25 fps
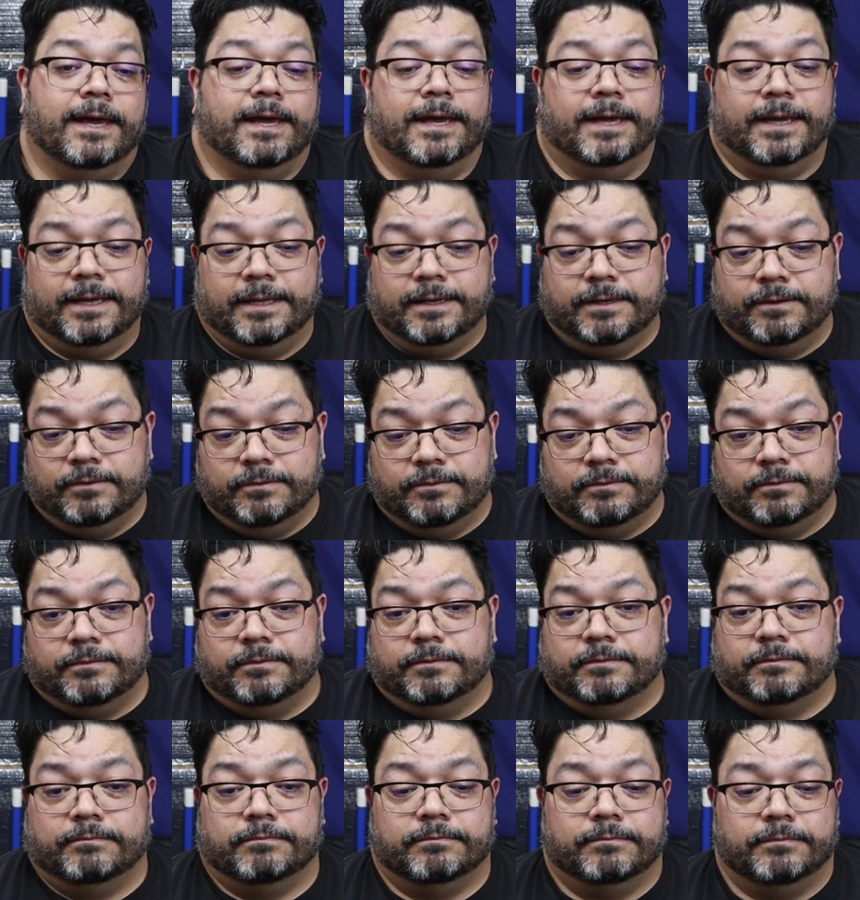And
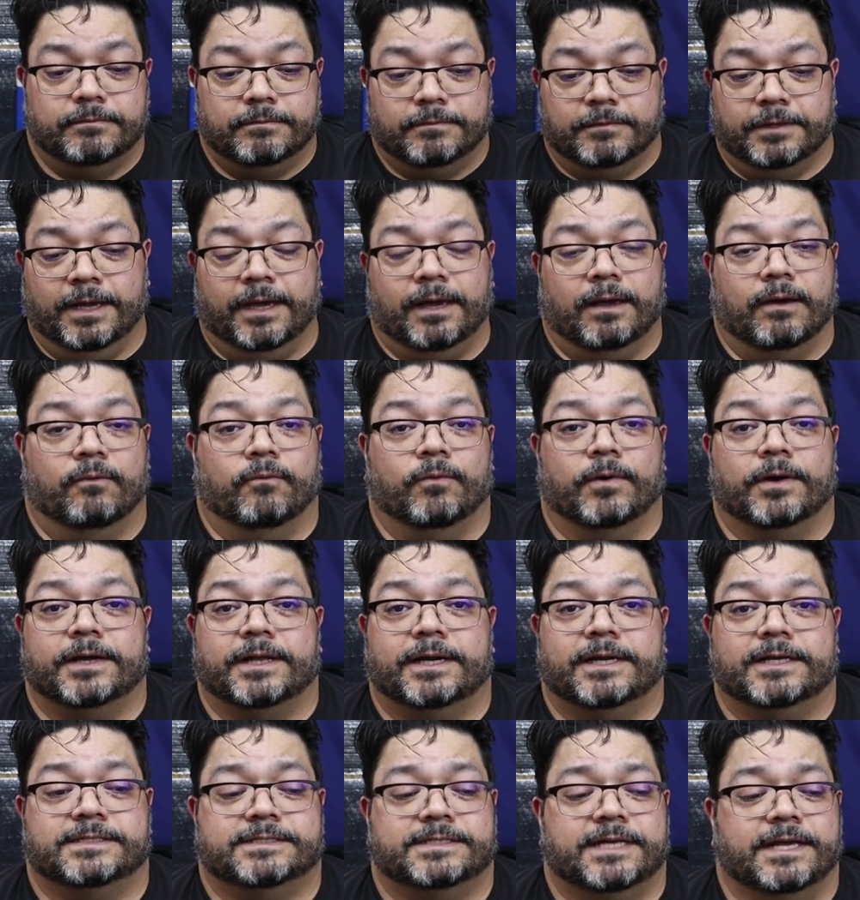yeah, what
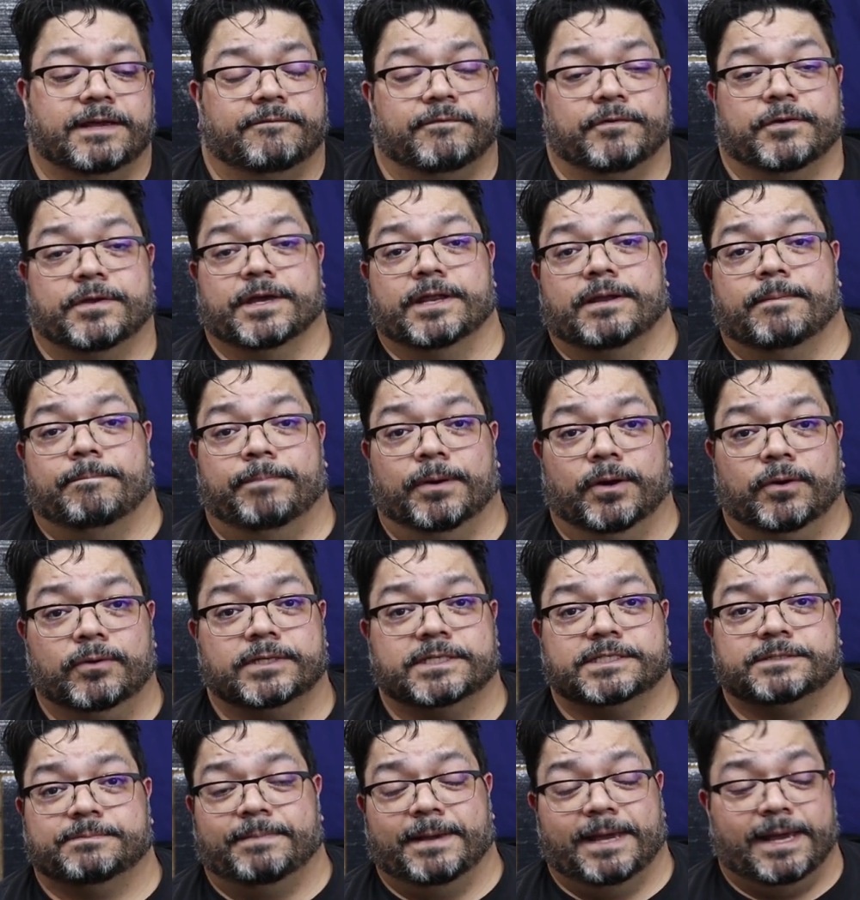can I say? If you get a
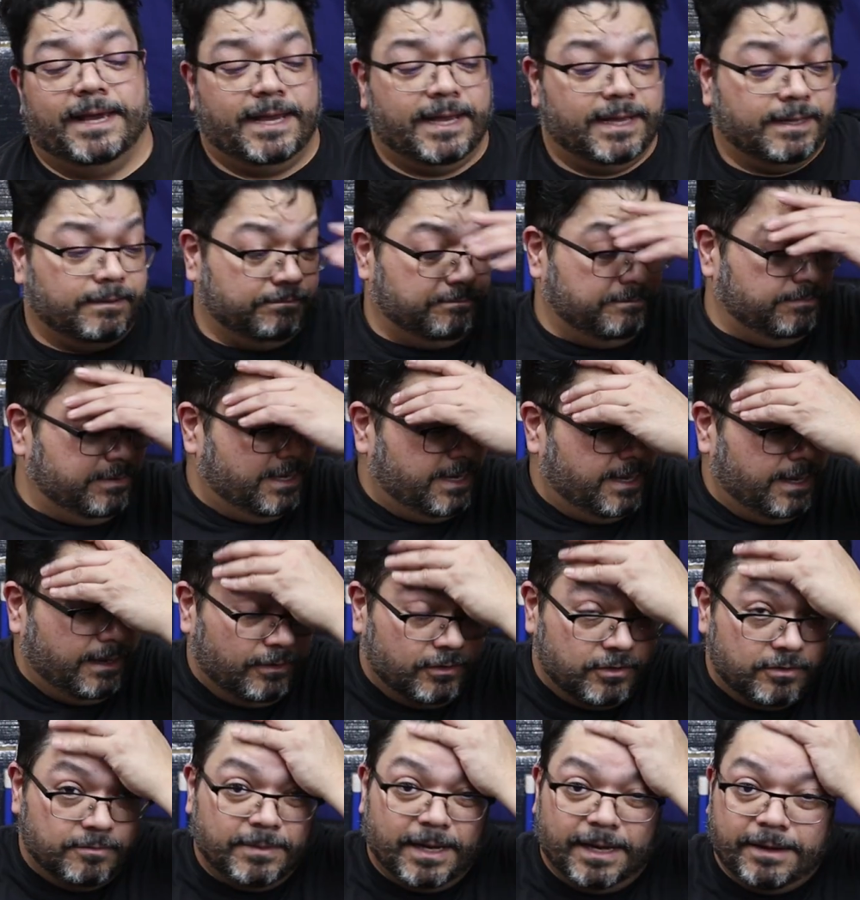bonus bag,
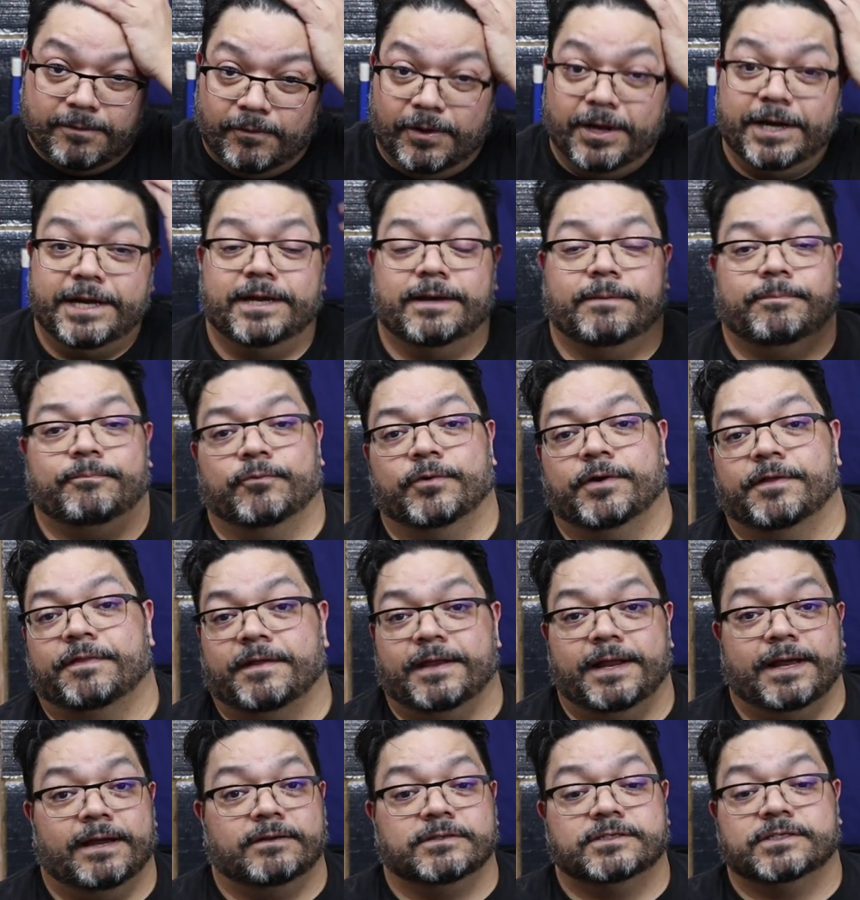hell, you might wind up with
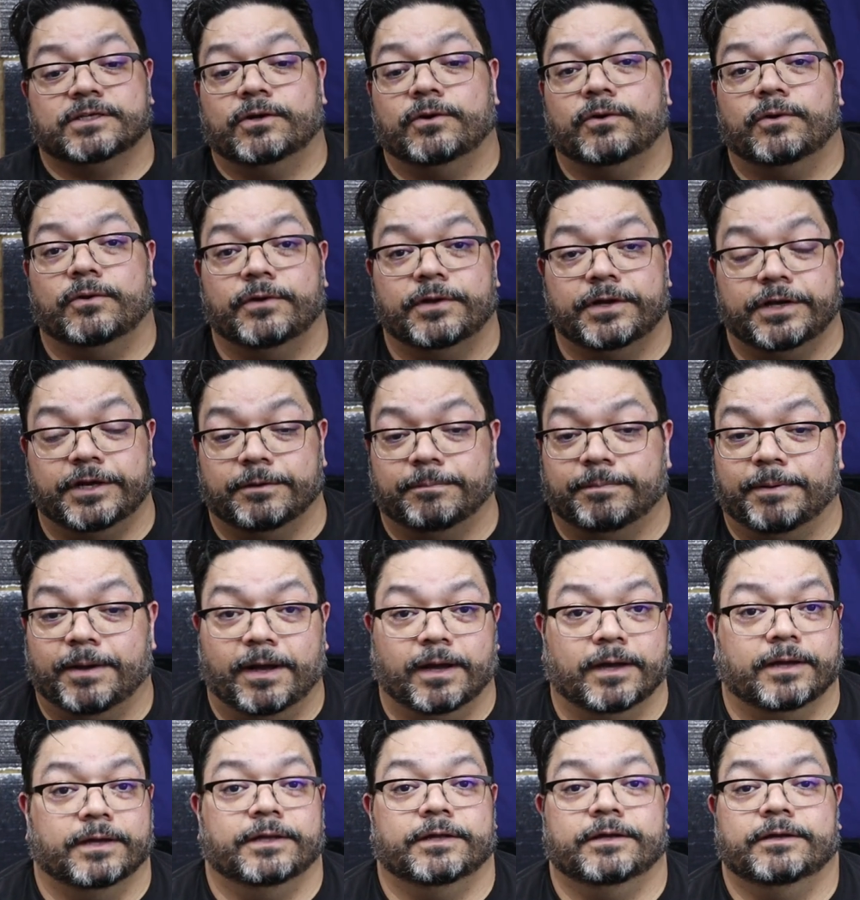an ounce of gold in your
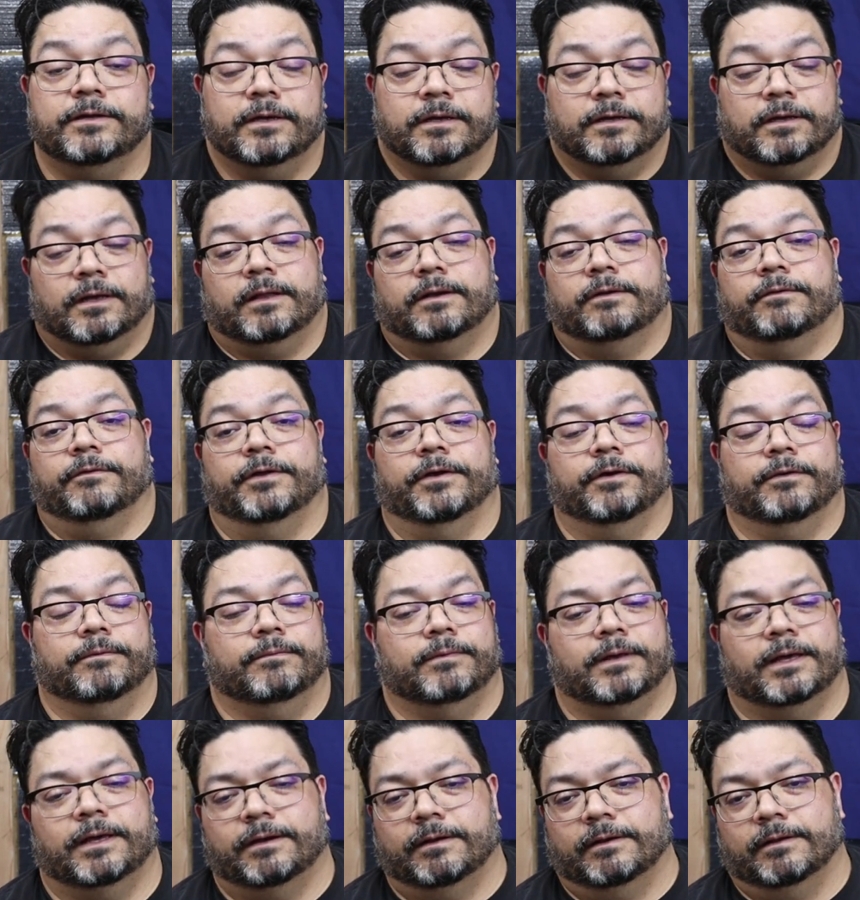pocket. Yeah, I don't know.
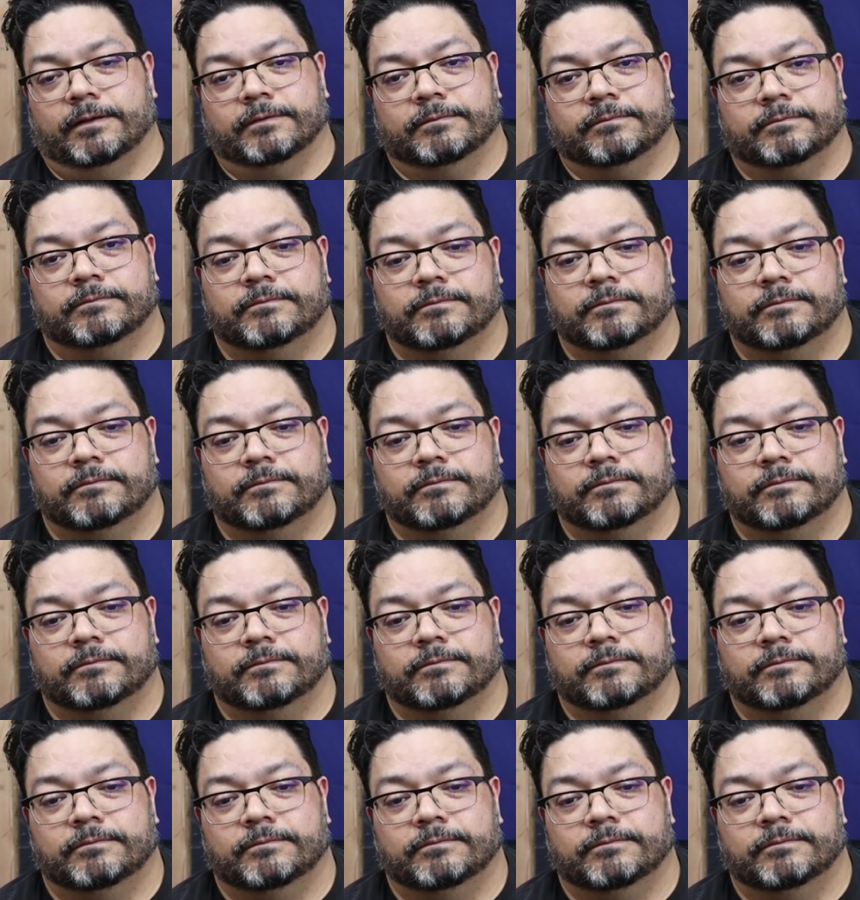I don't know.